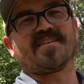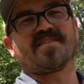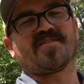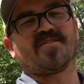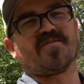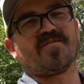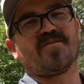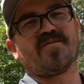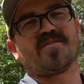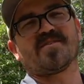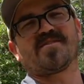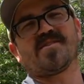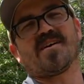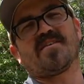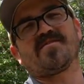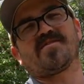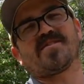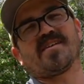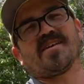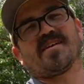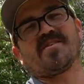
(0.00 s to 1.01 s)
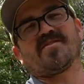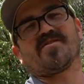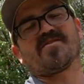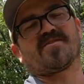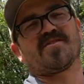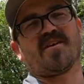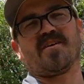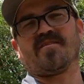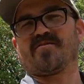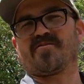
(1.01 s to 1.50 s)
So if you're in soft sand or
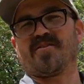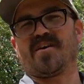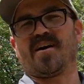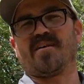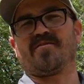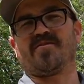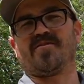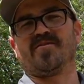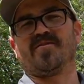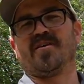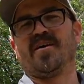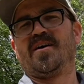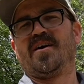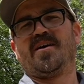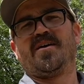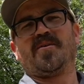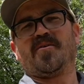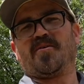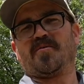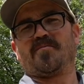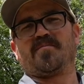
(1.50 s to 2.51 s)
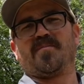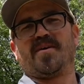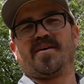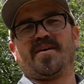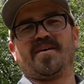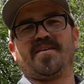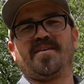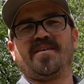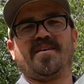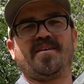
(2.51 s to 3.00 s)
soft gravel or
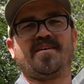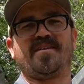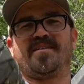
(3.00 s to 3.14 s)
mud,